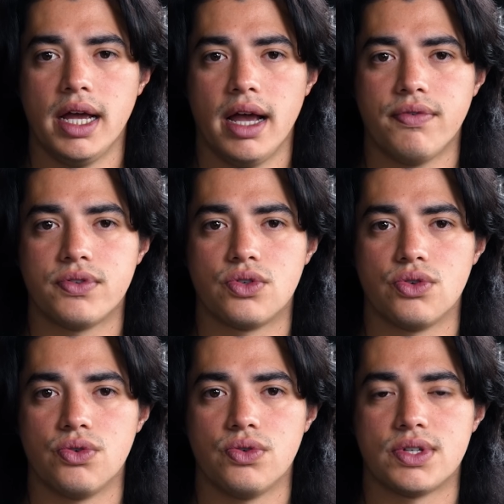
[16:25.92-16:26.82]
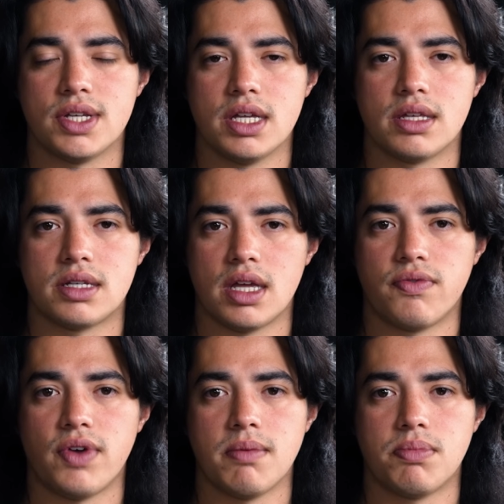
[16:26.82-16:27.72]
have to see the Santa
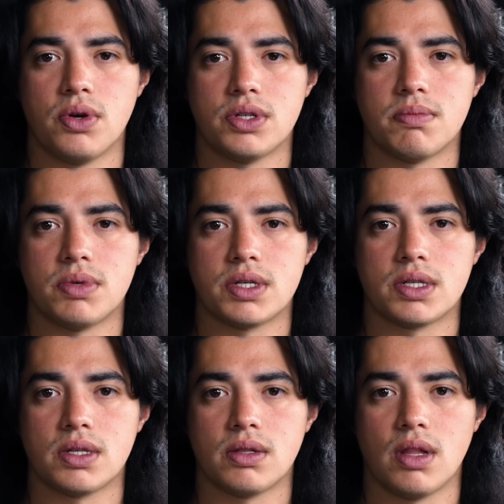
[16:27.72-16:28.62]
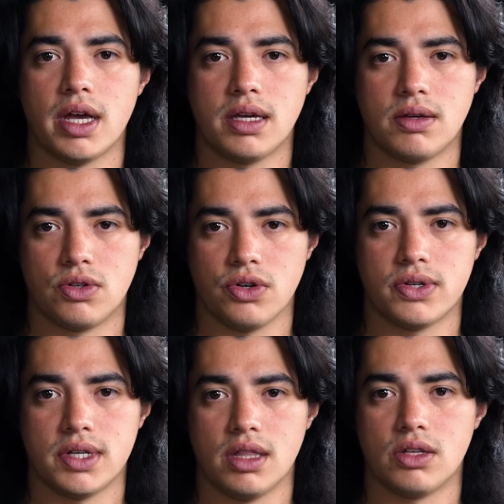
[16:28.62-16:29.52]
Fe in person, because like Josh
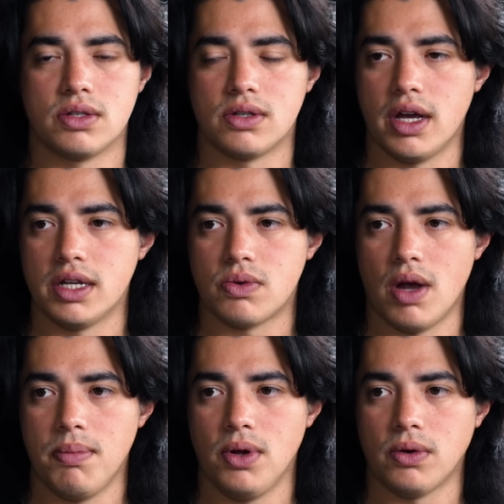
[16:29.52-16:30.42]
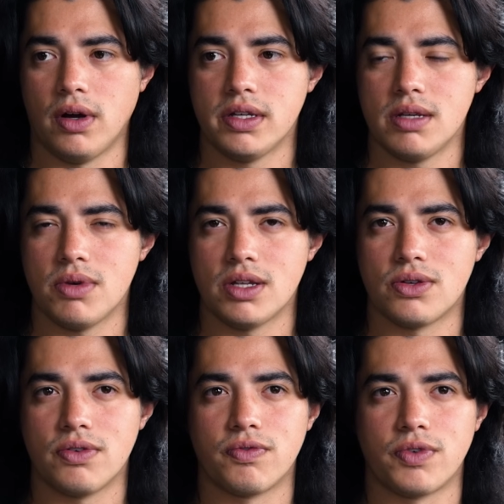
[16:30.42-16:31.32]
said, the design is quite polarizing, but it
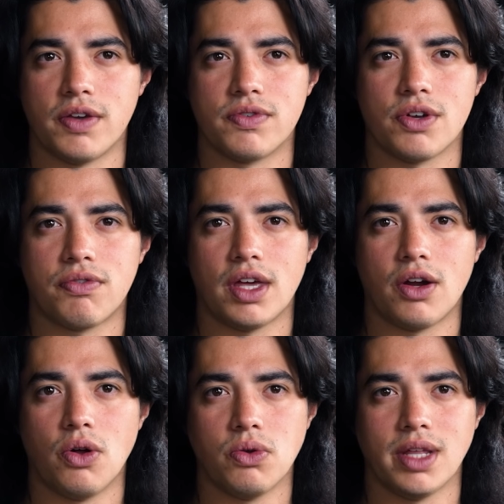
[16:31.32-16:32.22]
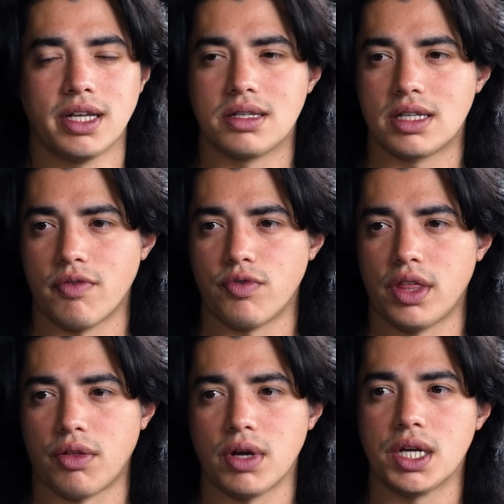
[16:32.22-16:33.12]
sort of gives off that old like Discovery
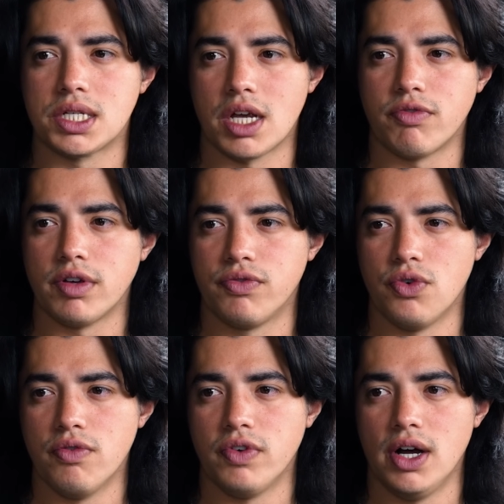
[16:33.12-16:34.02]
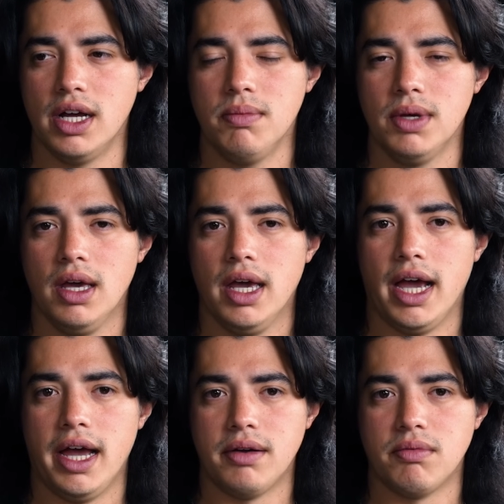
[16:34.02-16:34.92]
3, Discovery 4 vibe,
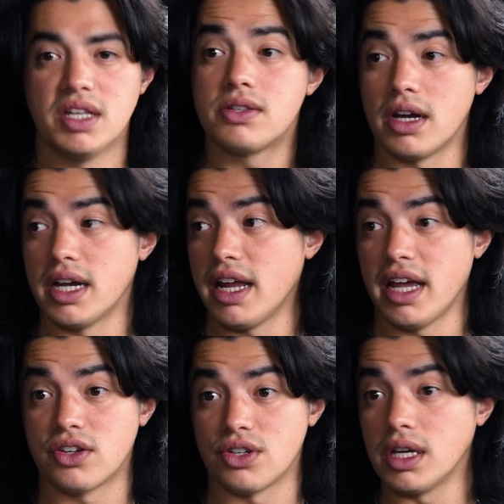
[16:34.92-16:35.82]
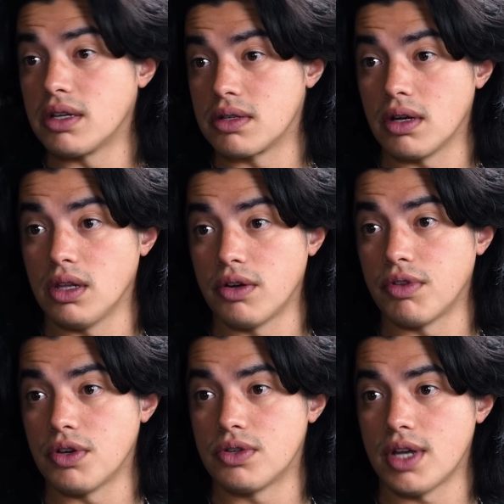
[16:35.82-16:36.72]
and inside and out actually, because it's got a lot of
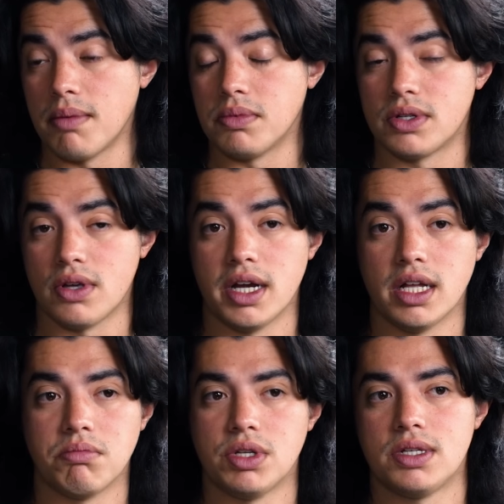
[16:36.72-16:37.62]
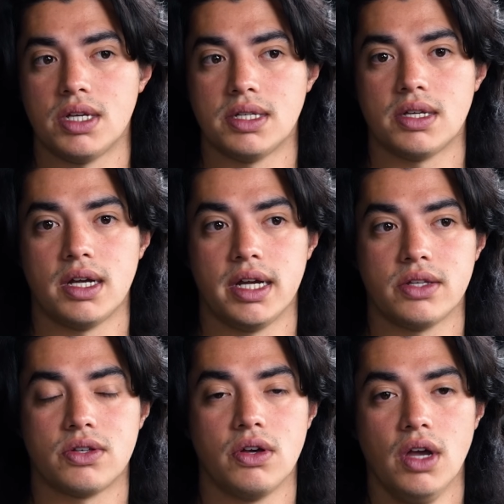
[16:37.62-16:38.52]
those design elements inside and
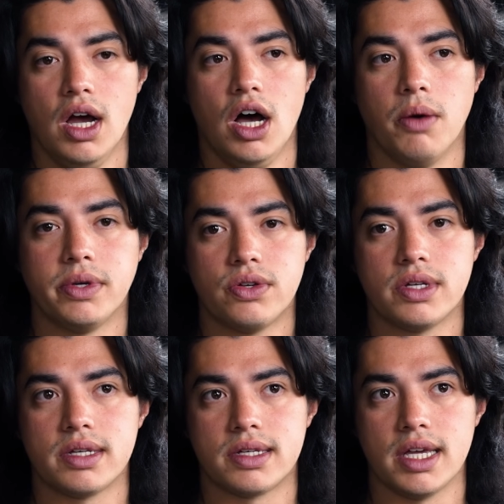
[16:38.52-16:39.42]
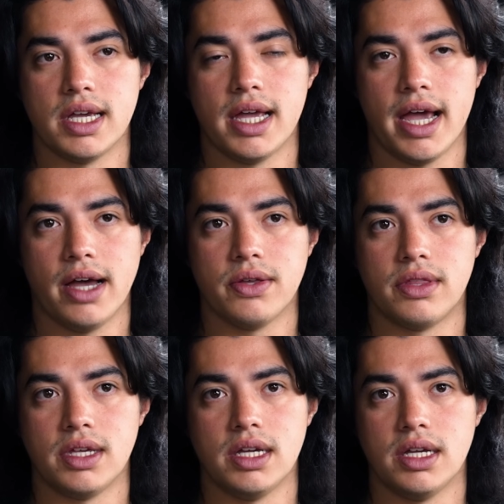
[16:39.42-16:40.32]
out. So I'll be interested to see how
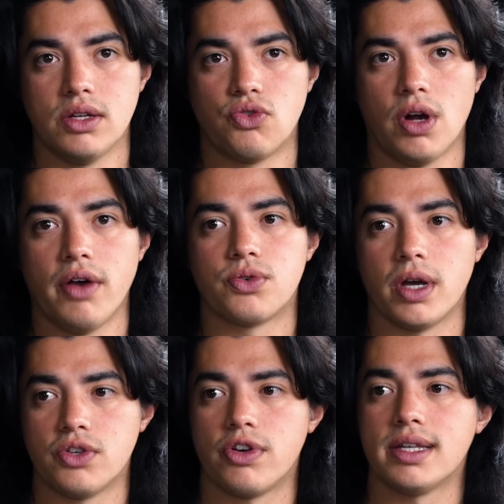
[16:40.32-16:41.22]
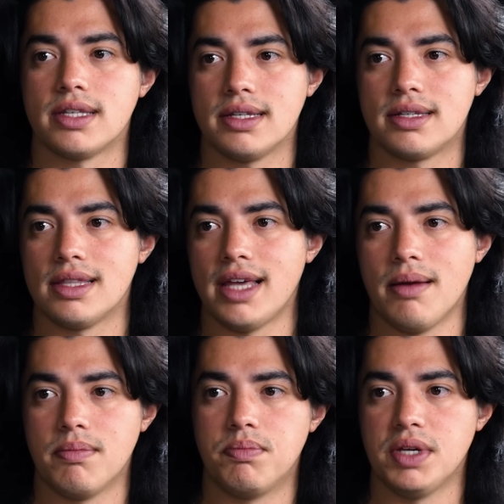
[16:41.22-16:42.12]
the drivetrain translates to
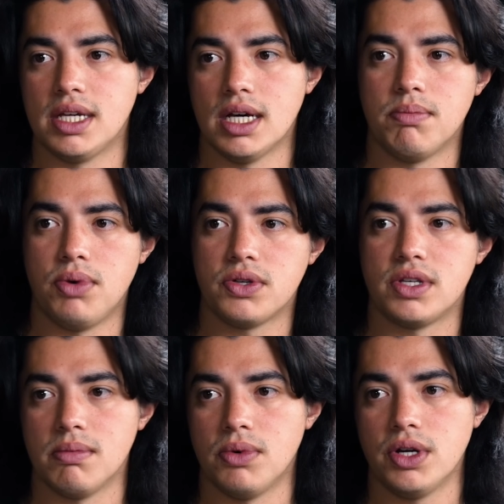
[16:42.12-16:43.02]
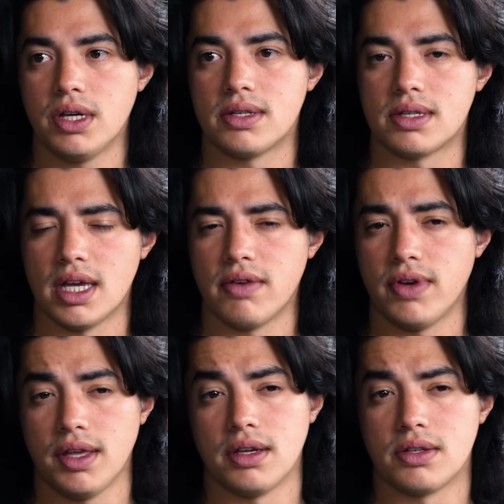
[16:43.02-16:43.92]
that bigger, boxier body, because the Santa
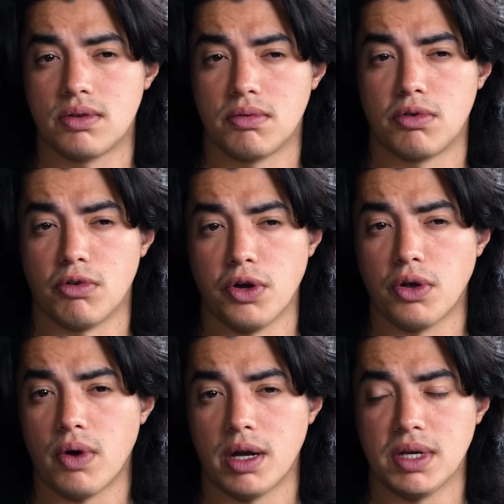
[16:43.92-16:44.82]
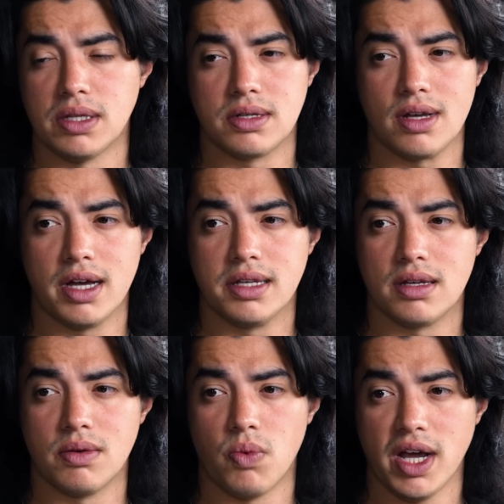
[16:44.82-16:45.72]
Fe I think is grown quite a bit in size
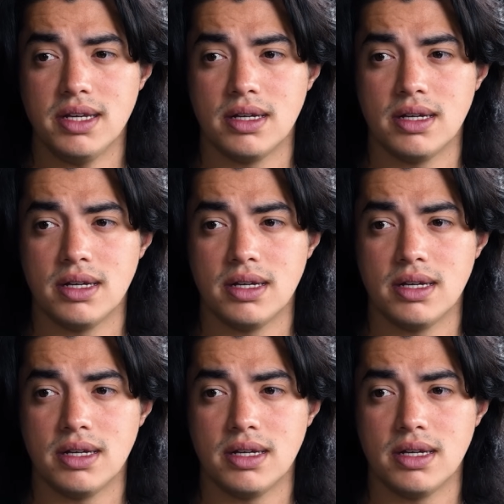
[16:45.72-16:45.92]
and weight.